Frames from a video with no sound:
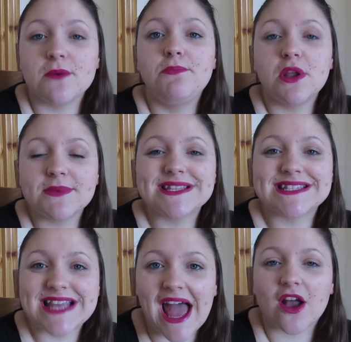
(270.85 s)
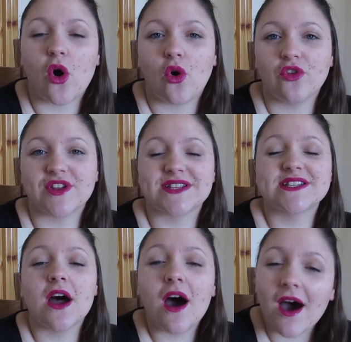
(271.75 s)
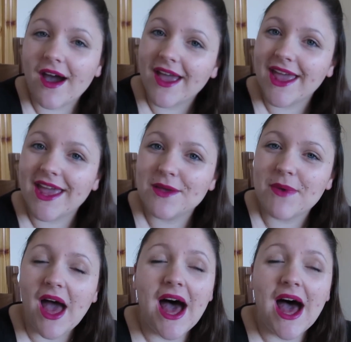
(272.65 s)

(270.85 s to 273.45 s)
I bloomin' snack all the time.